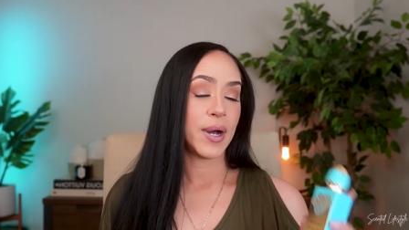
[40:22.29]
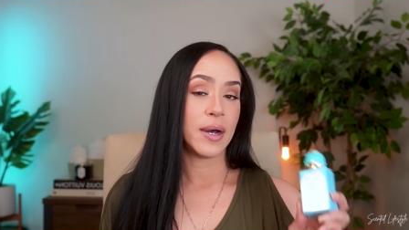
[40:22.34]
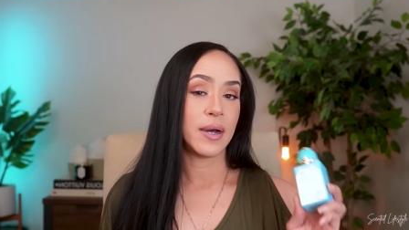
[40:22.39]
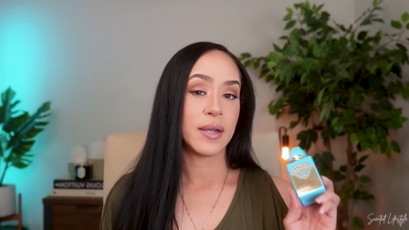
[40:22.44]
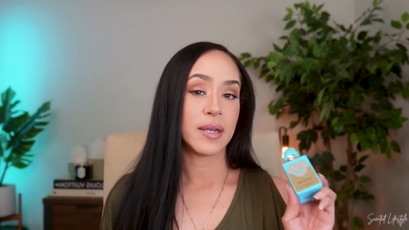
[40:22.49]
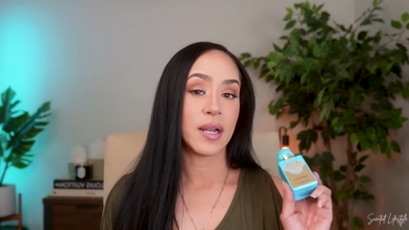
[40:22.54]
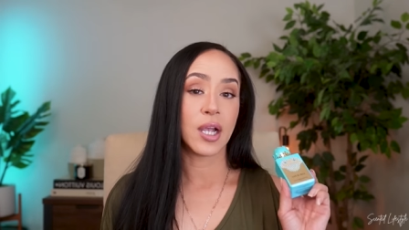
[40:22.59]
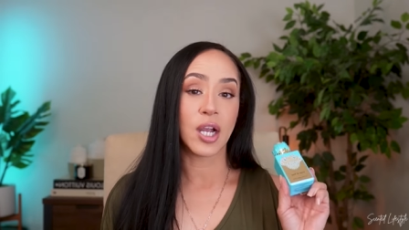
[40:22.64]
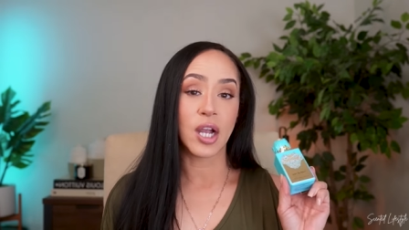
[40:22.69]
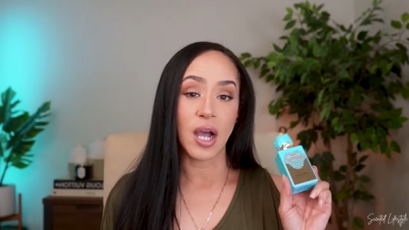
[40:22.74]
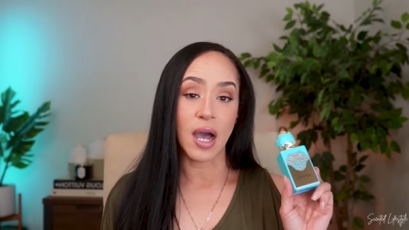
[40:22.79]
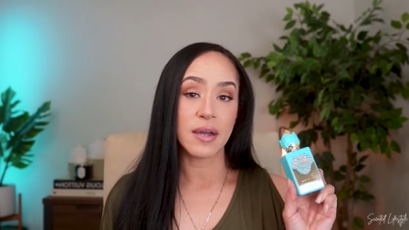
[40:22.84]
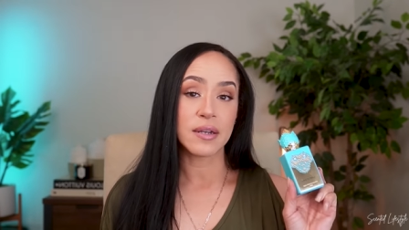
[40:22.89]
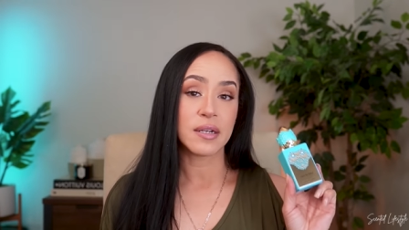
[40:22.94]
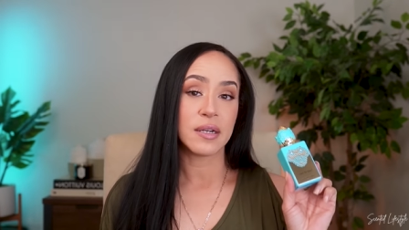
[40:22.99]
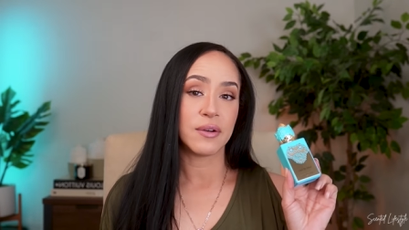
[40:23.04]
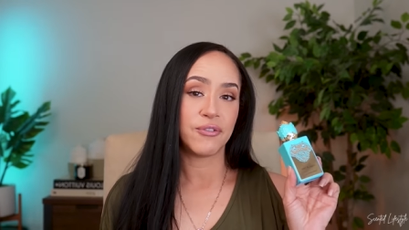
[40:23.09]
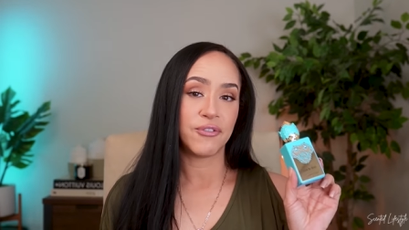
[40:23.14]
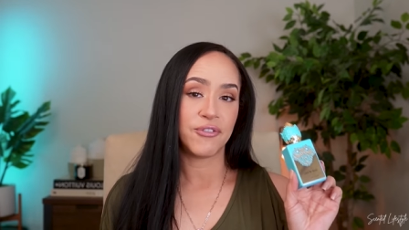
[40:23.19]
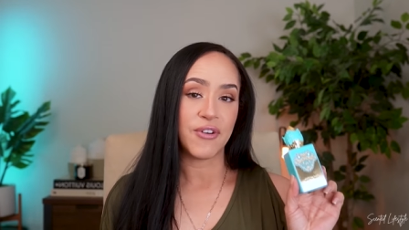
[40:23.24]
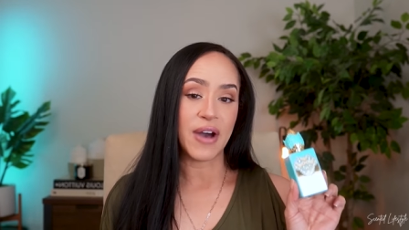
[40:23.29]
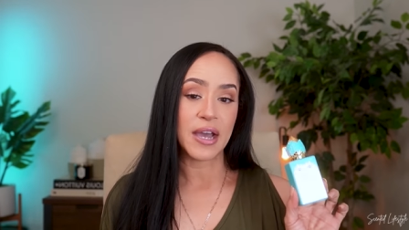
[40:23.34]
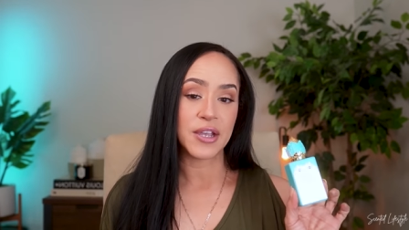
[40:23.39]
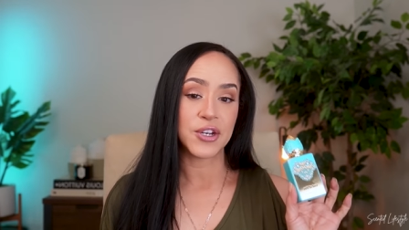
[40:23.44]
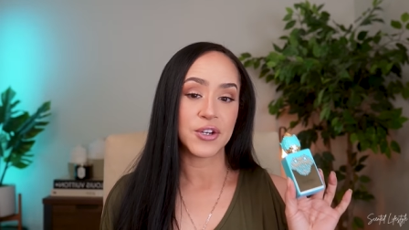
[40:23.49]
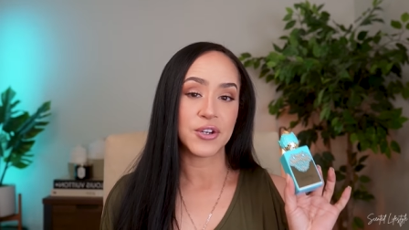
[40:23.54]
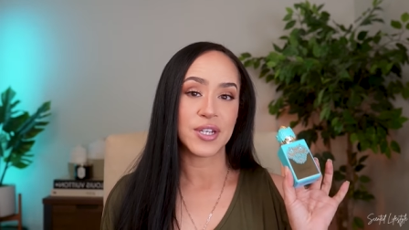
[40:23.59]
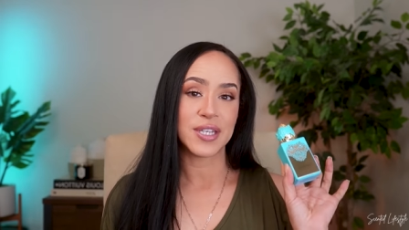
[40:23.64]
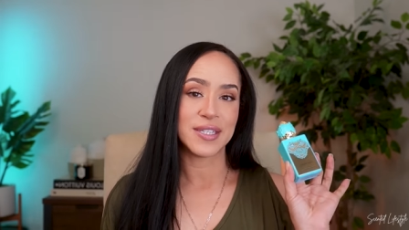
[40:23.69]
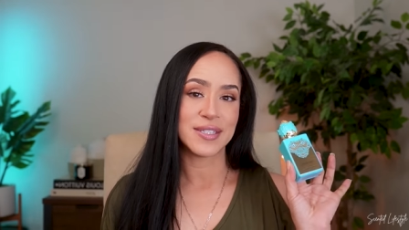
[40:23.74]
But God of
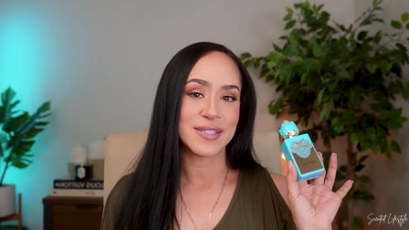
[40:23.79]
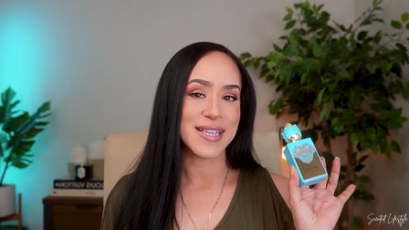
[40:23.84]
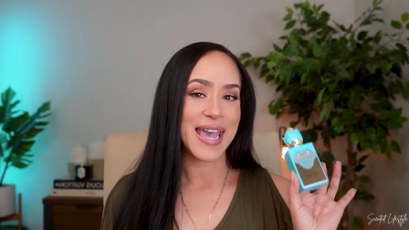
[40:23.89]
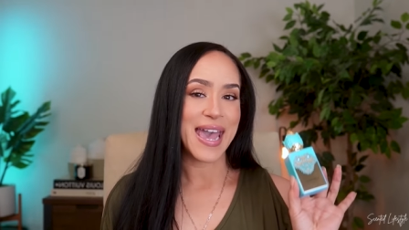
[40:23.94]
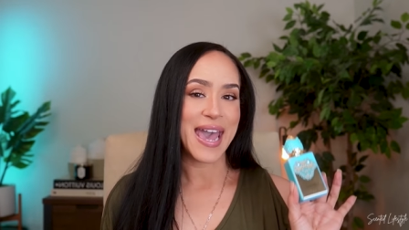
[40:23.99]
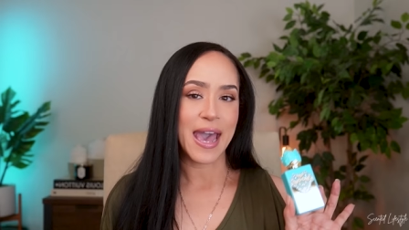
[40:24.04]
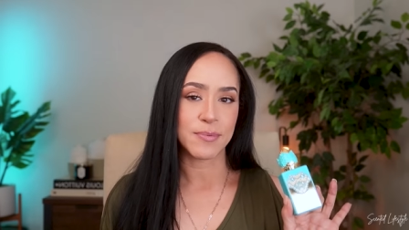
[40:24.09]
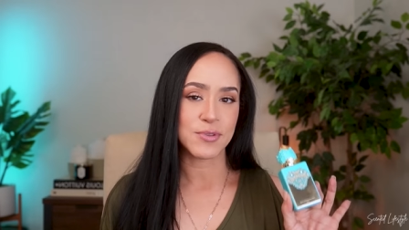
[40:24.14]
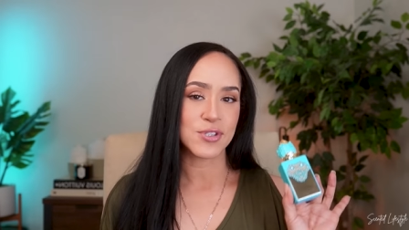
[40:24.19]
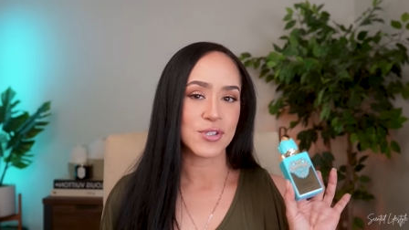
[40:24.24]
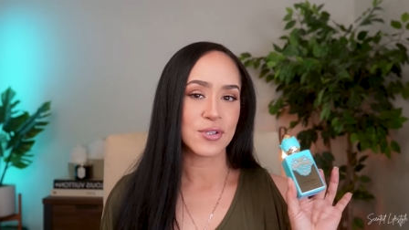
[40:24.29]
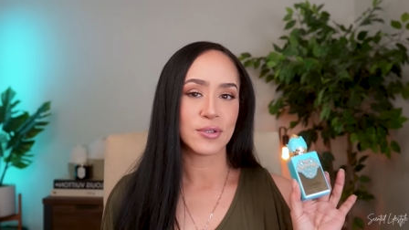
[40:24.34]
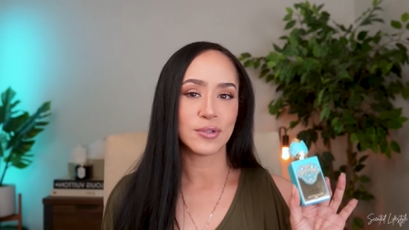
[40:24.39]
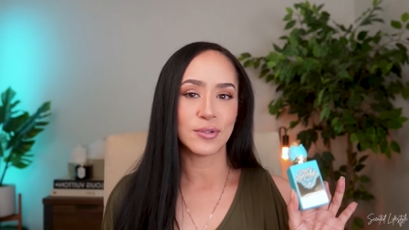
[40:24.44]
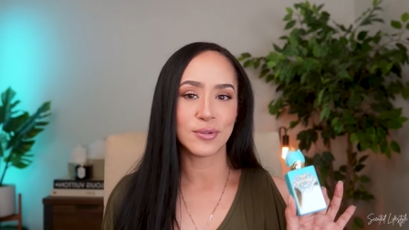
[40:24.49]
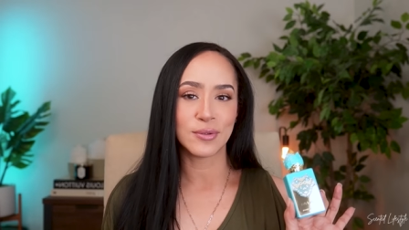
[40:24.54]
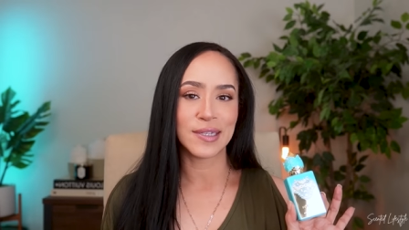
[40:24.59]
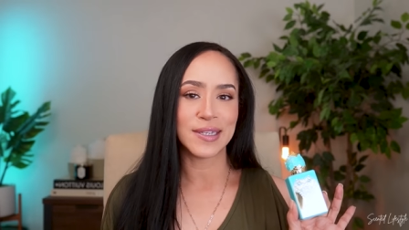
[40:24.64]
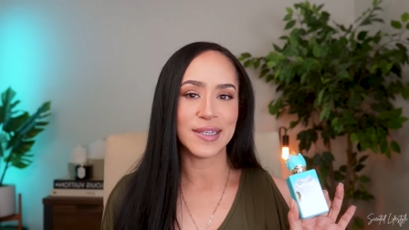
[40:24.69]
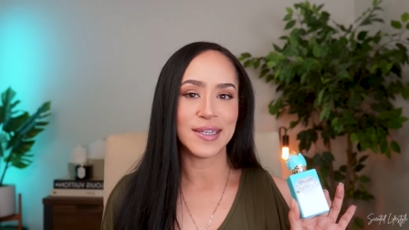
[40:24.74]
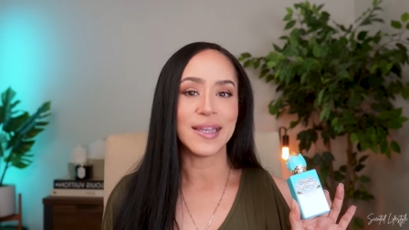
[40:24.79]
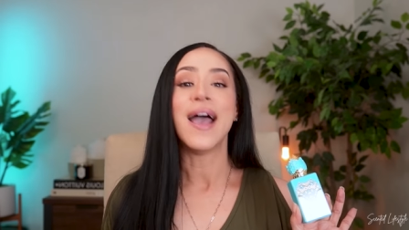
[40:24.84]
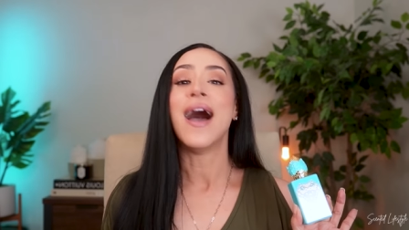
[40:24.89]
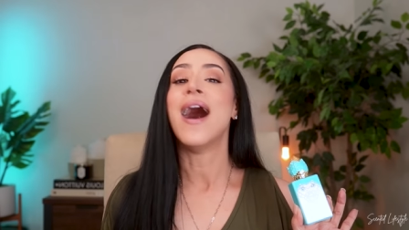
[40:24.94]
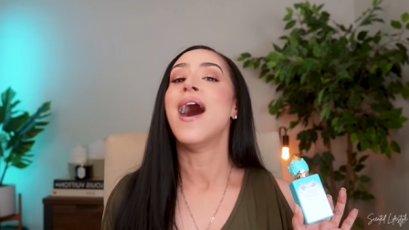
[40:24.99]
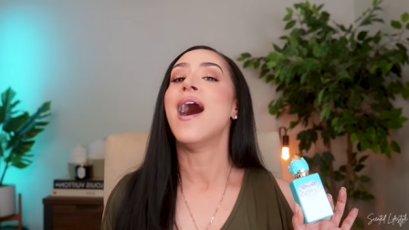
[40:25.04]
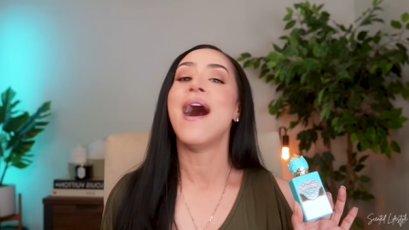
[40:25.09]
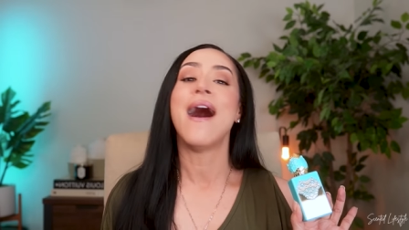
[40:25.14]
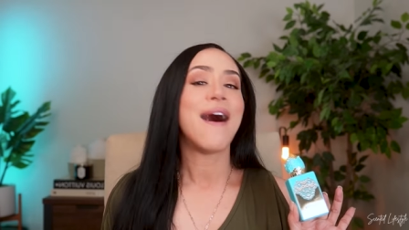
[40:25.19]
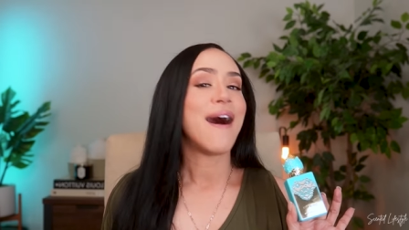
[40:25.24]
Fire is
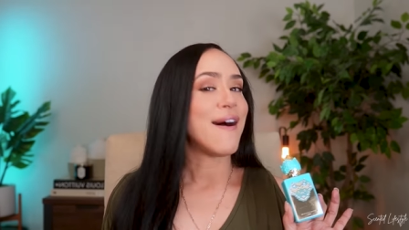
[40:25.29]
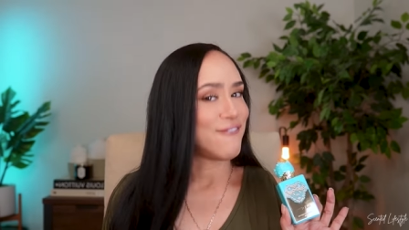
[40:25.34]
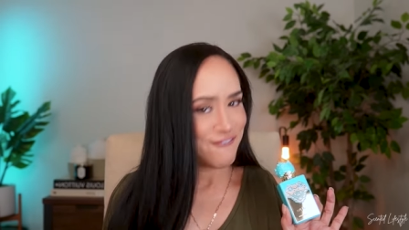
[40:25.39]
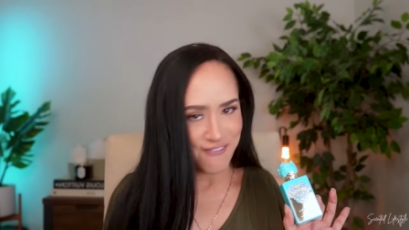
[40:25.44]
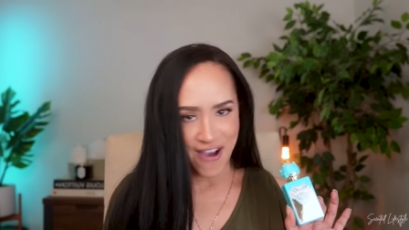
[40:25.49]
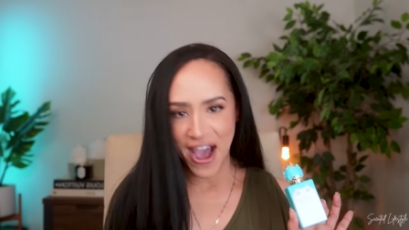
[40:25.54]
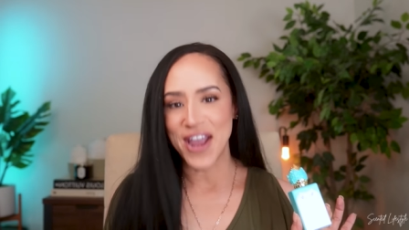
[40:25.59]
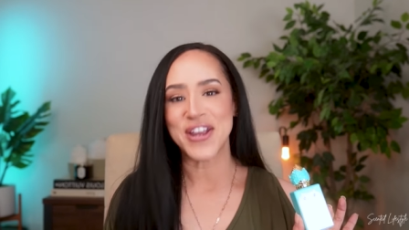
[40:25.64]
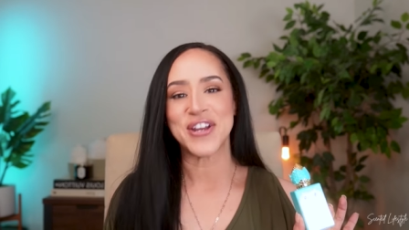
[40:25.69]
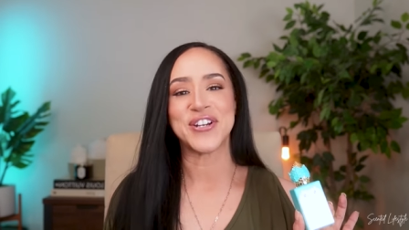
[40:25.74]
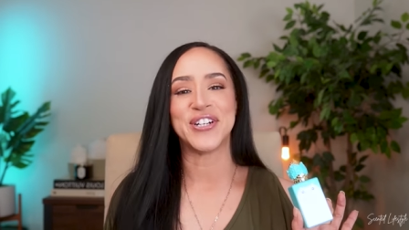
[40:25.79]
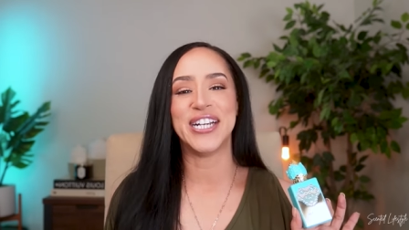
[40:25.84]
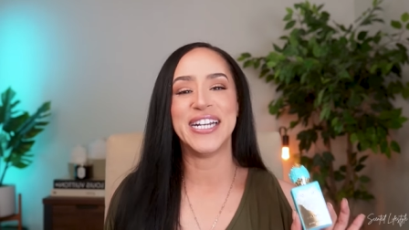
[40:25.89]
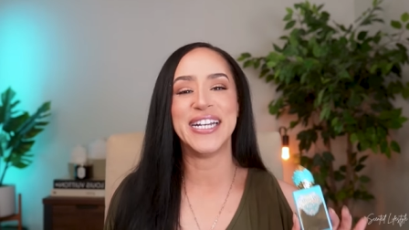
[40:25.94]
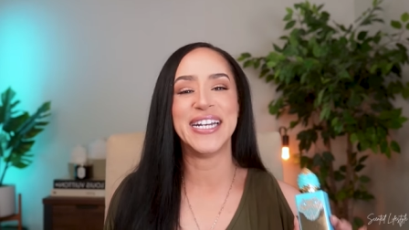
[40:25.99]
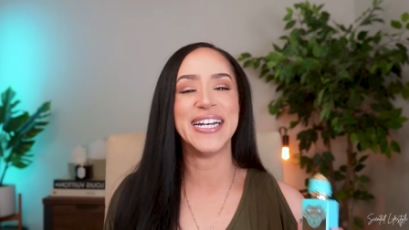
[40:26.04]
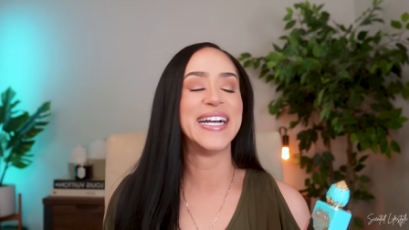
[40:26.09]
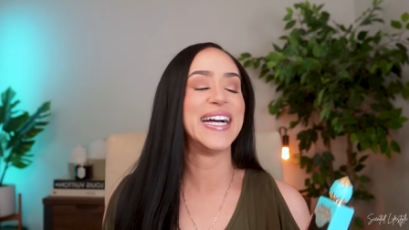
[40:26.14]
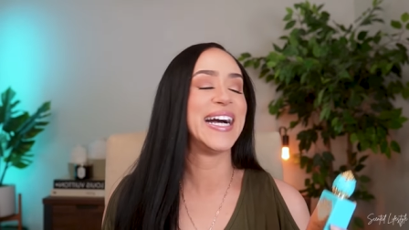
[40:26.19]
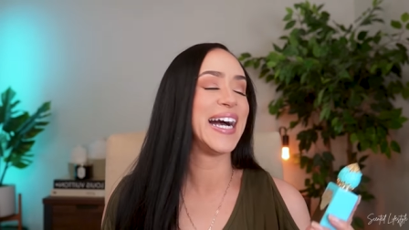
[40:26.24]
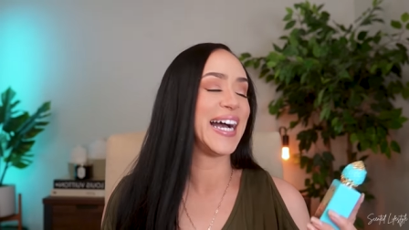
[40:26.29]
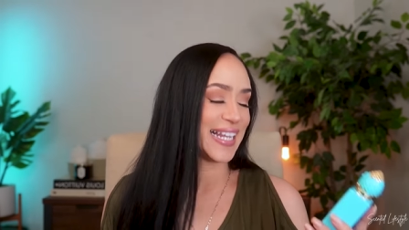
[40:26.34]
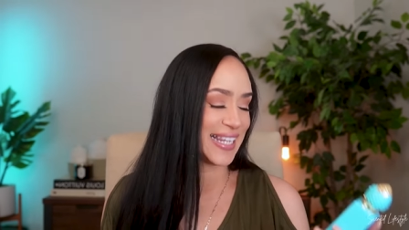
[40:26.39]
absolutely fire.